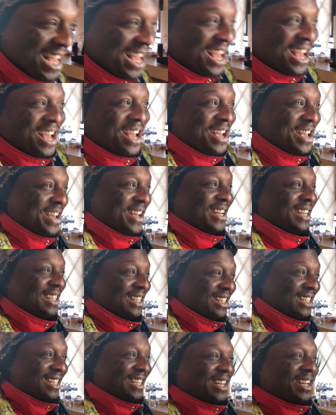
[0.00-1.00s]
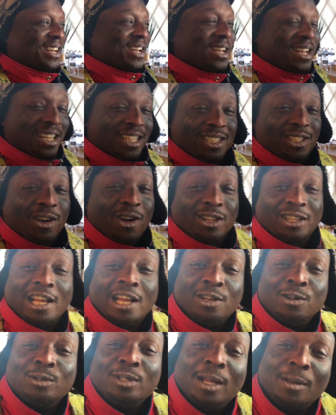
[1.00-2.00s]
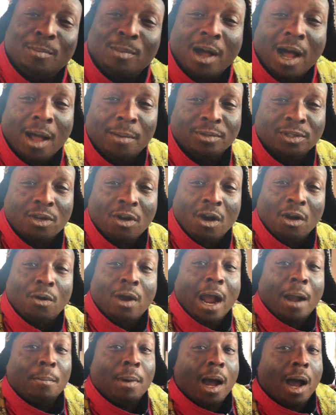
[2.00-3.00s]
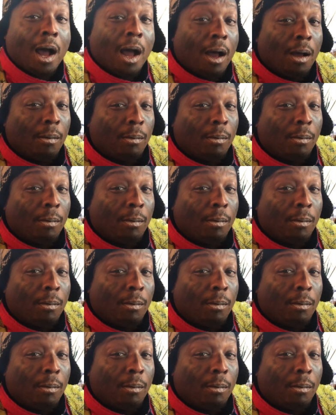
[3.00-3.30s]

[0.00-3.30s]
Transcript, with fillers: the name of your lip balm? It's called that new lip balm. It's called Crack Balm.